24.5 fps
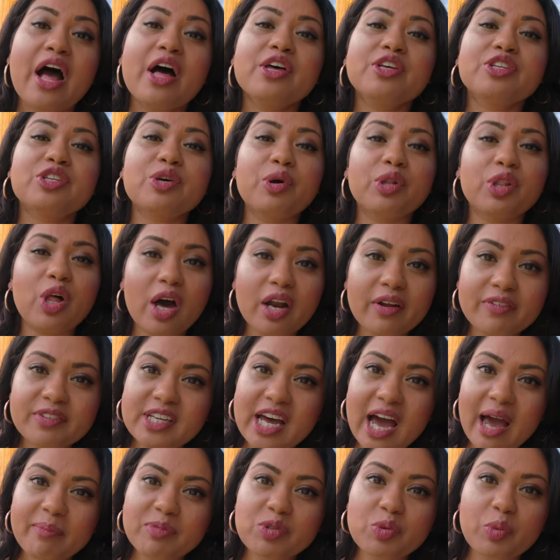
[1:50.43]
So a lot of
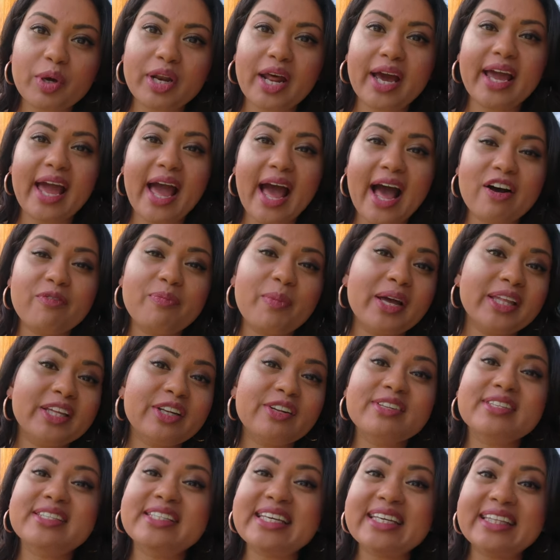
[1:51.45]
times when I have my
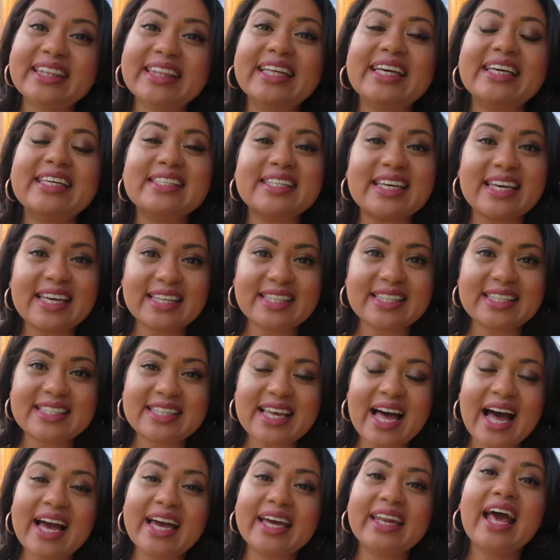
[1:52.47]
little seedlings
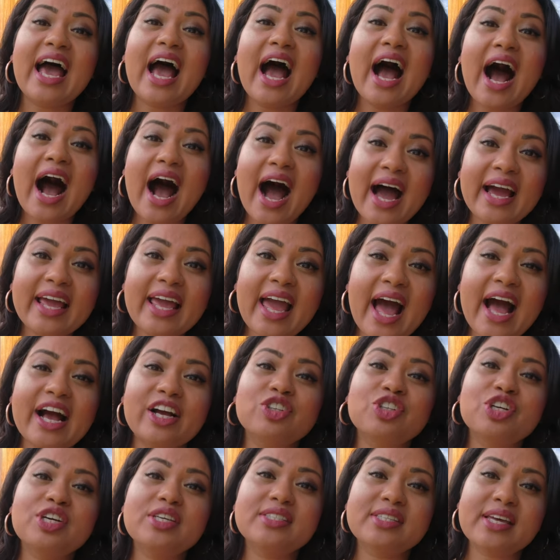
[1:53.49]
inside, I
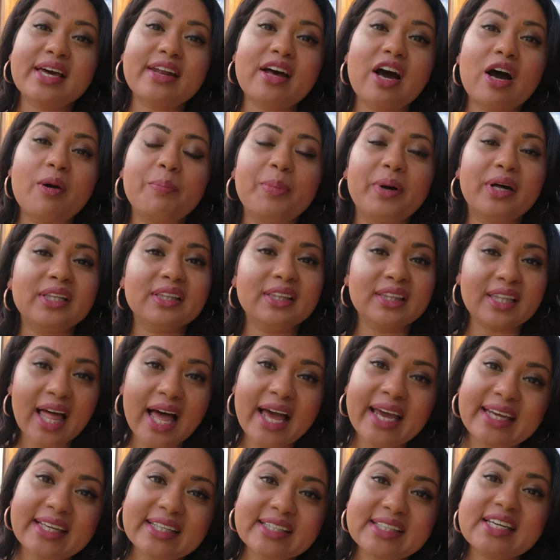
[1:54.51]
actually set up a
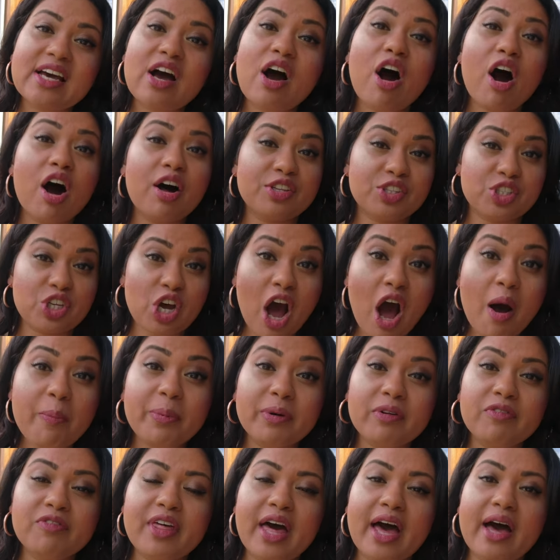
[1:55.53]
light on top
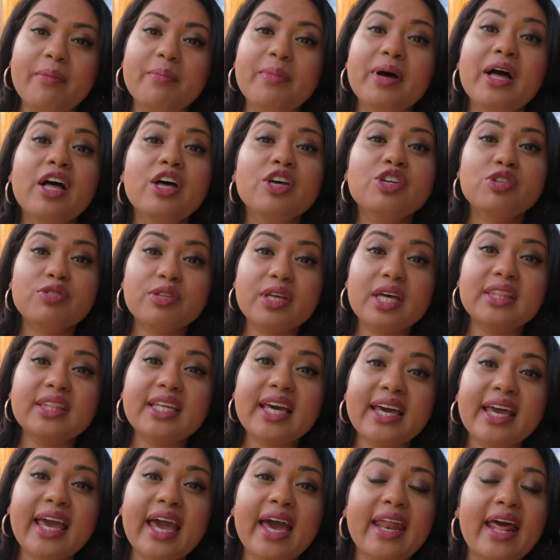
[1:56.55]
of them so that
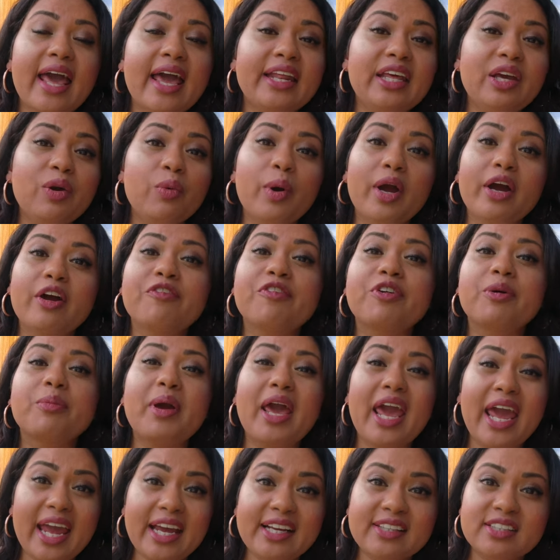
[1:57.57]
they get anywhere from
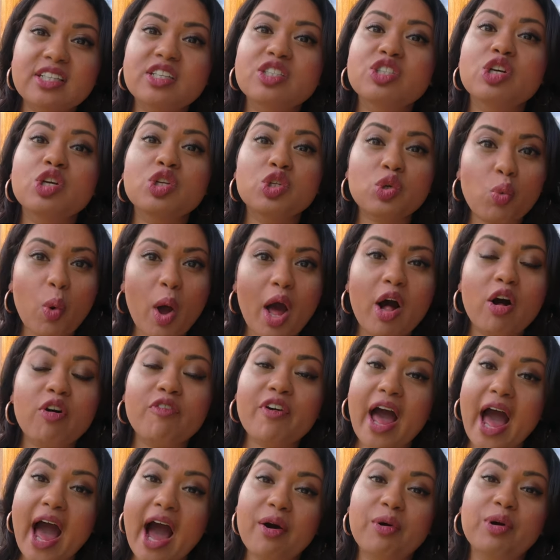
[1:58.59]
8 to 12
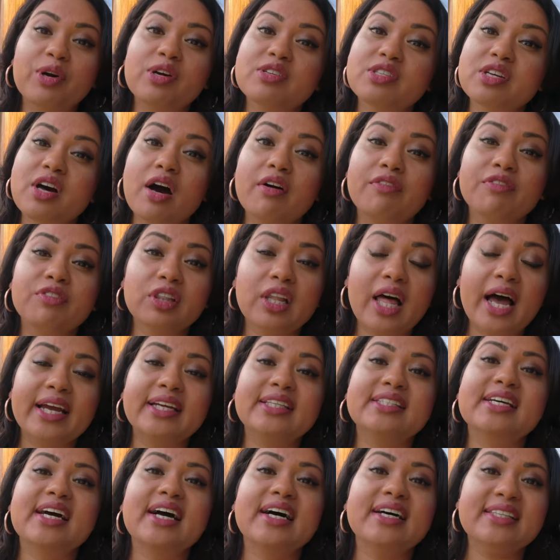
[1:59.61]
hours of
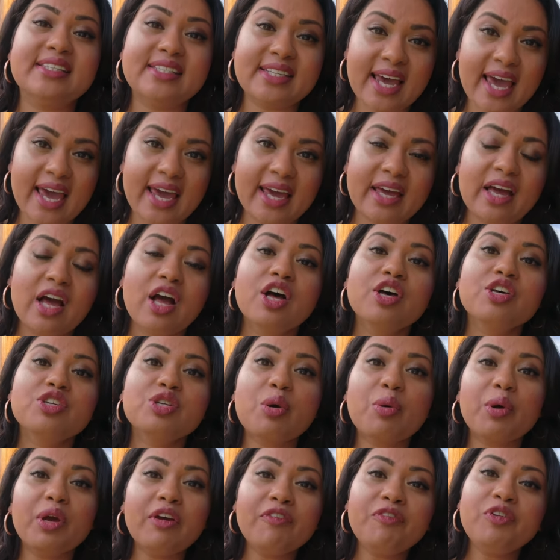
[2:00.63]
light a day.
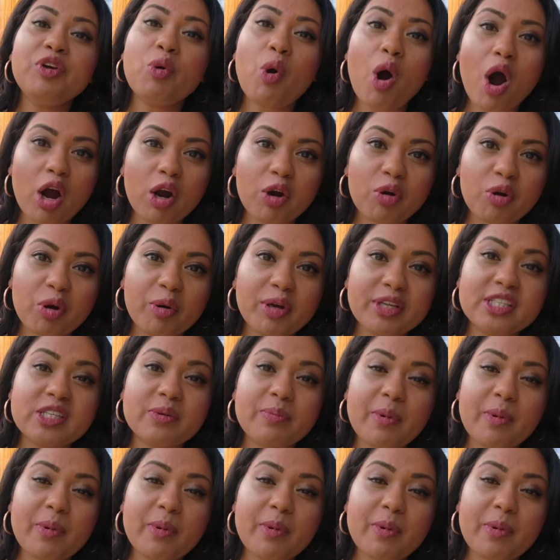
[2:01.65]
So if you are growing